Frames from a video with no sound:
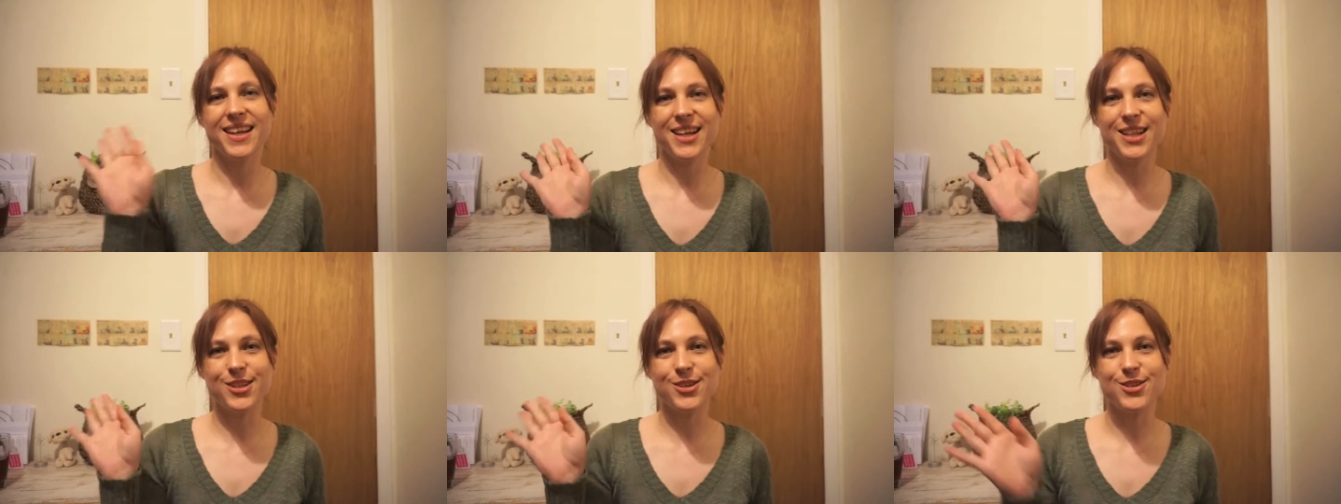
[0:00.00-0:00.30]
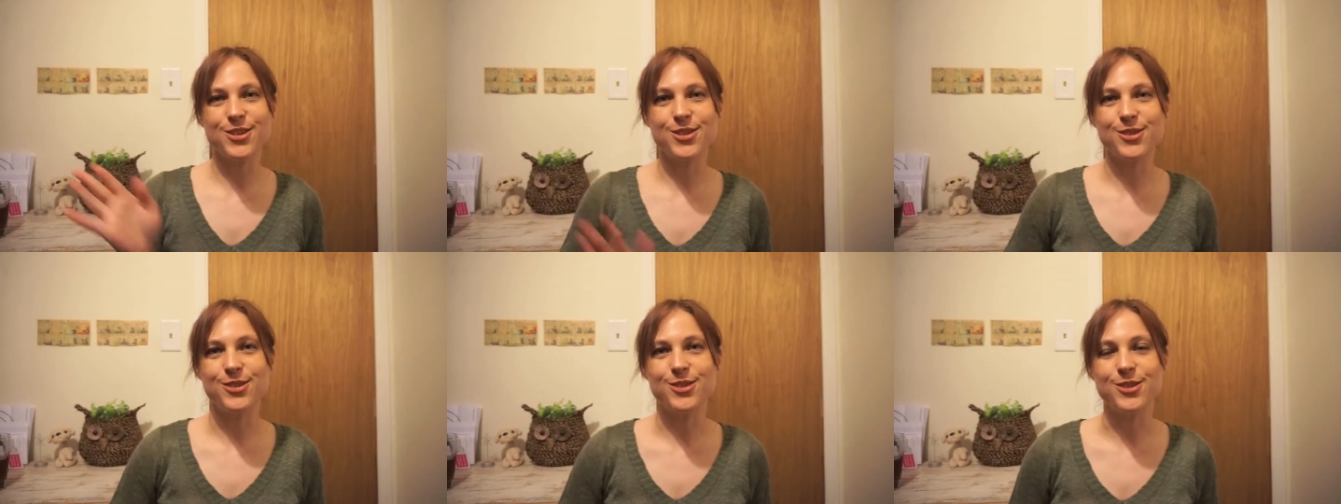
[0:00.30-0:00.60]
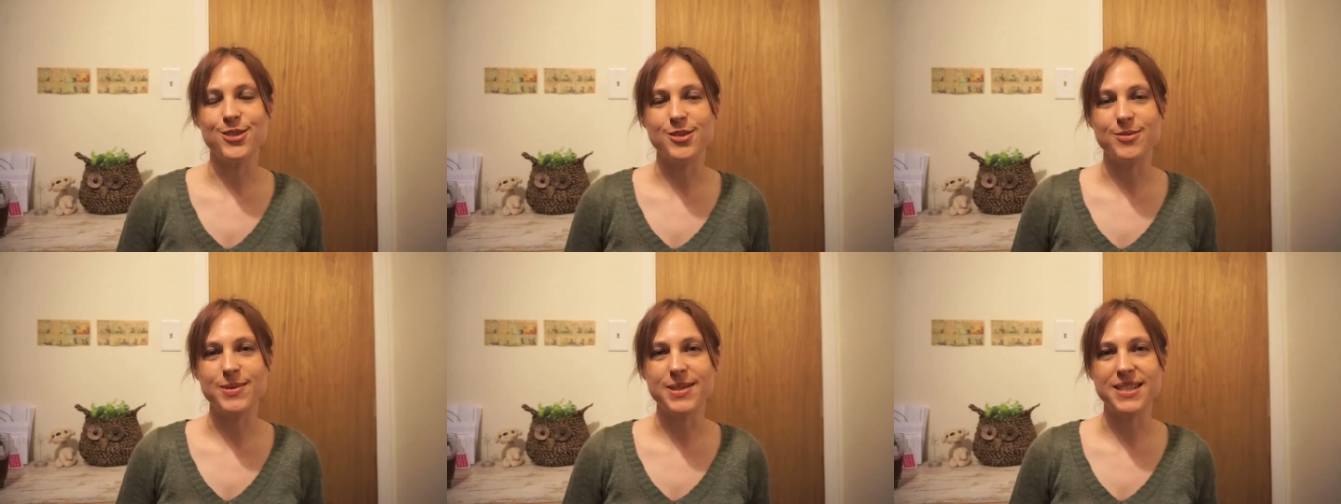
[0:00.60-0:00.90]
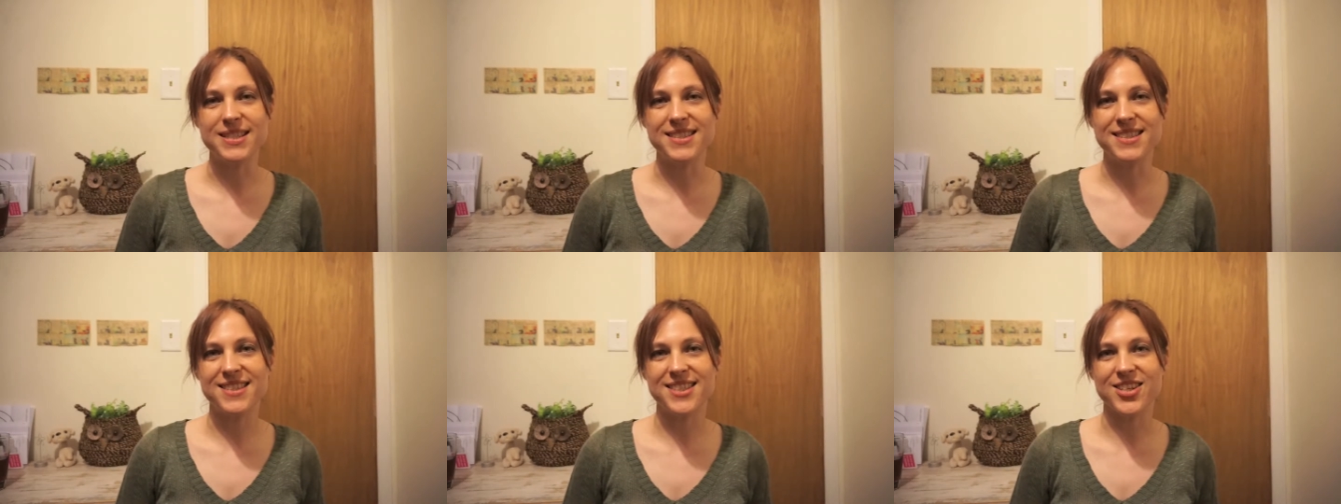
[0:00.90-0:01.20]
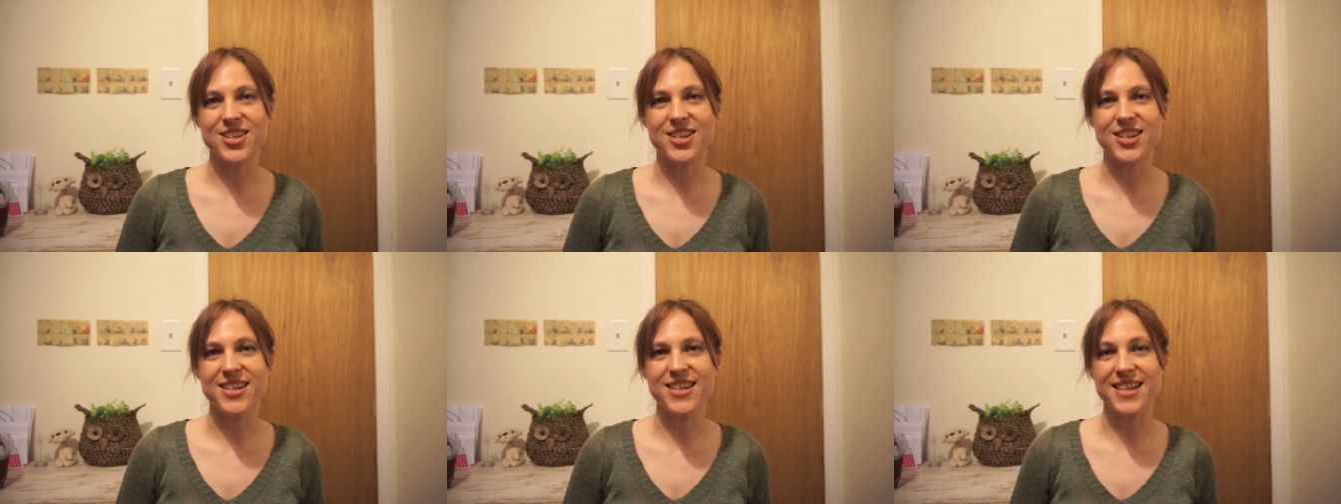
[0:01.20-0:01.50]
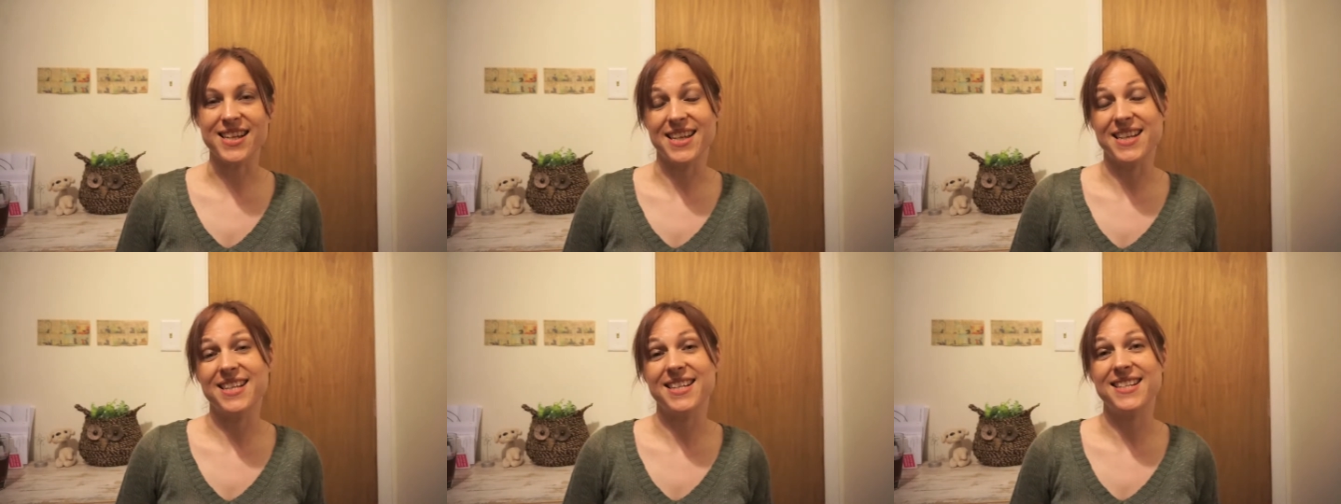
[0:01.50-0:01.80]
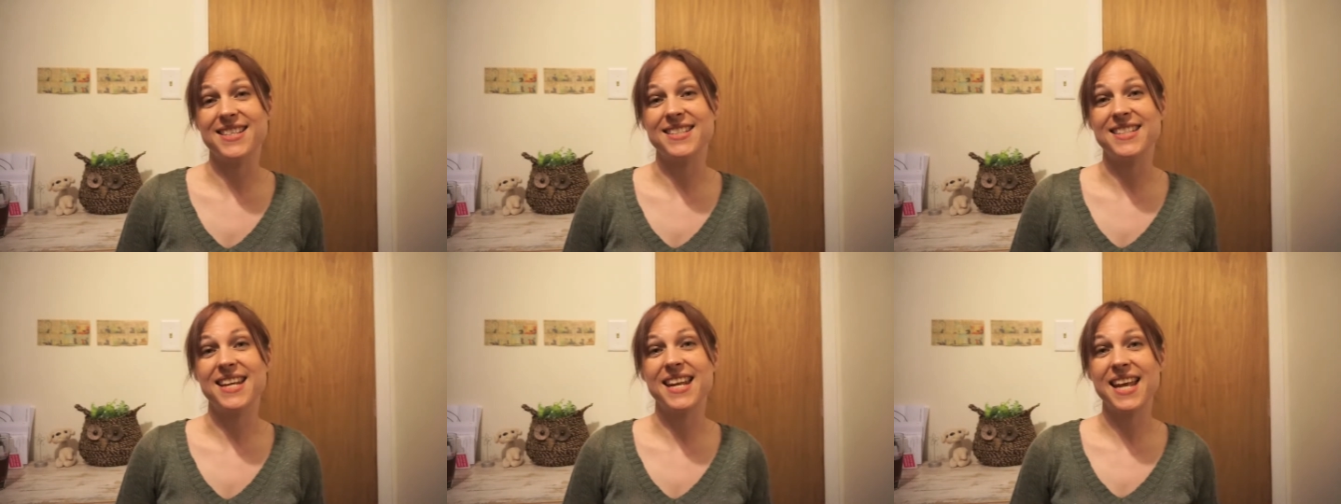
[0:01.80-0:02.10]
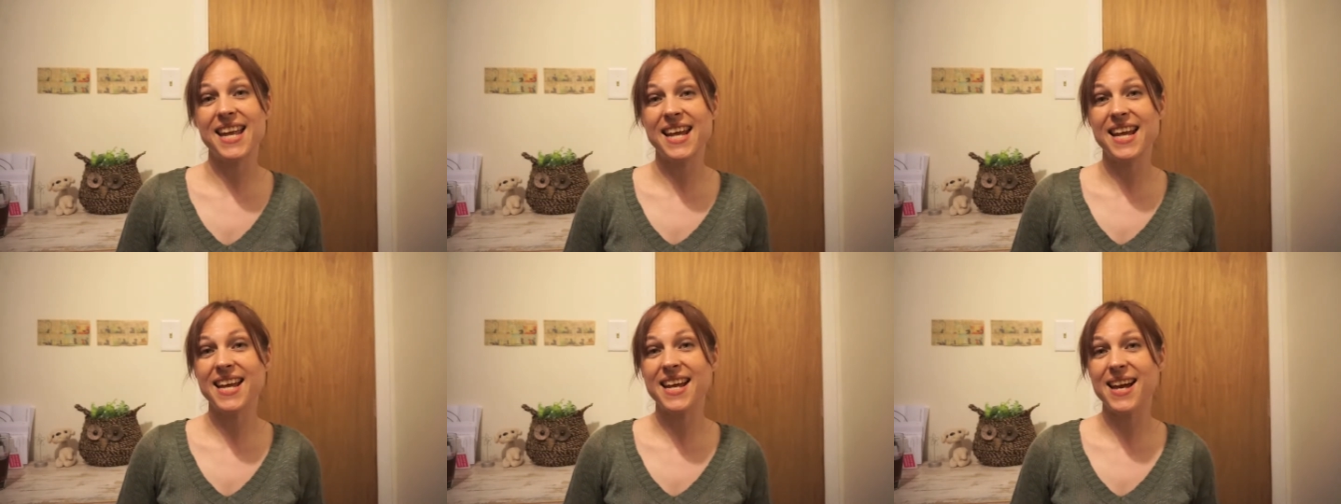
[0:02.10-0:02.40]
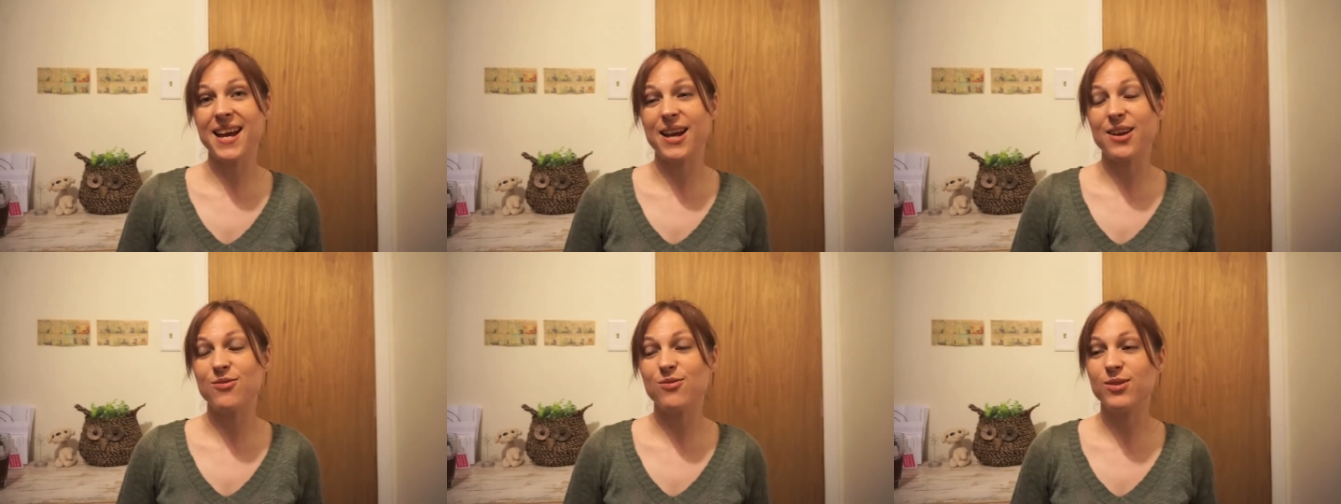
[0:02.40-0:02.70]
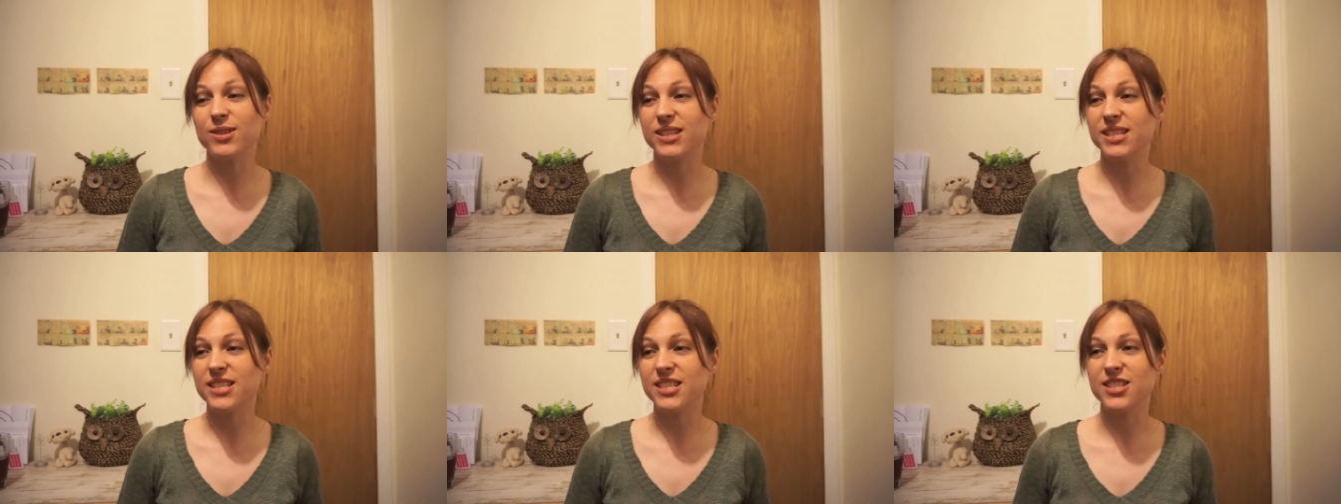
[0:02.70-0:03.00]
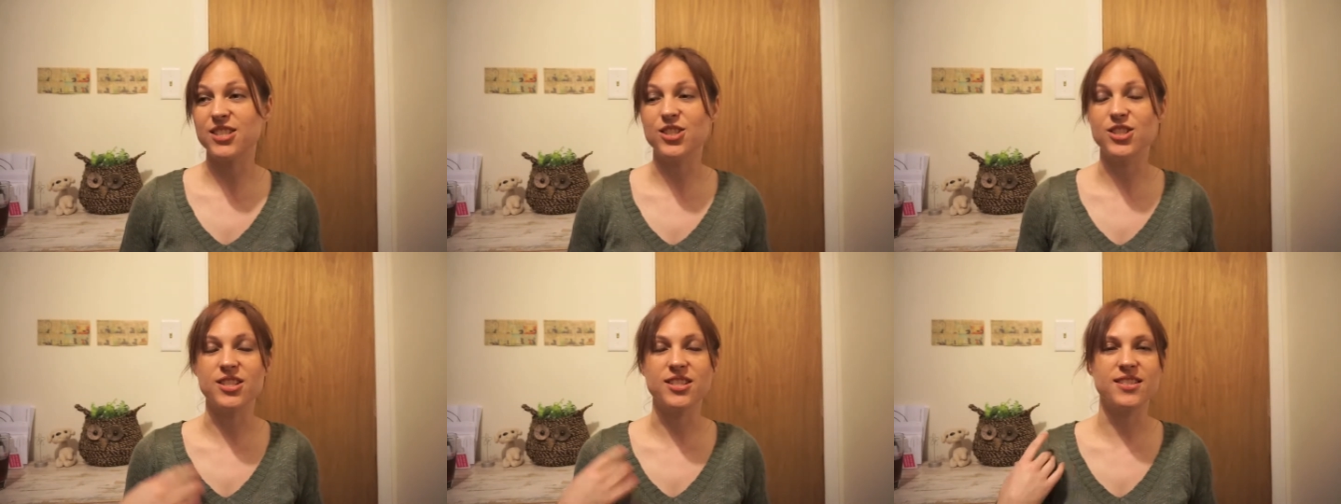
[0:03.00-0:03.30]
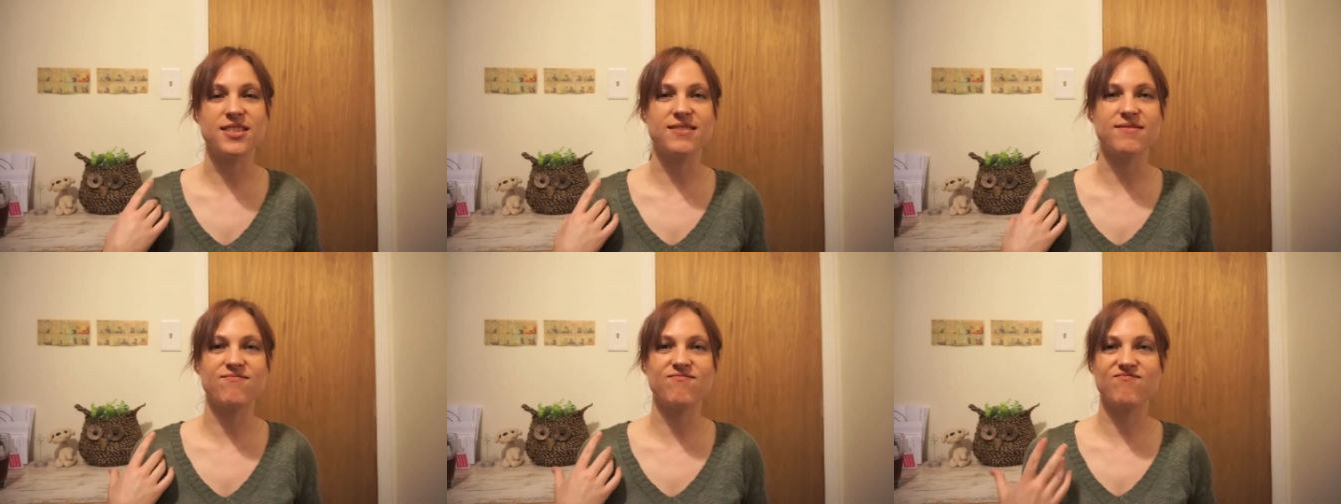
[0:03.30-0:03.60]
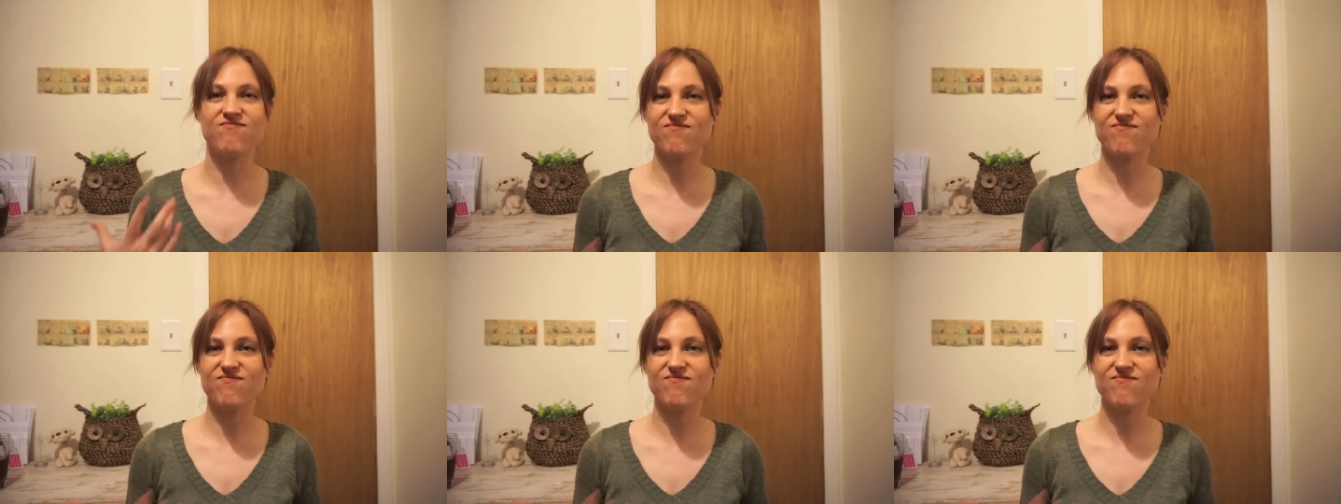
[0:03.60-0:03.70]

Hello YouTube, it's Sarah, and today I wanted to just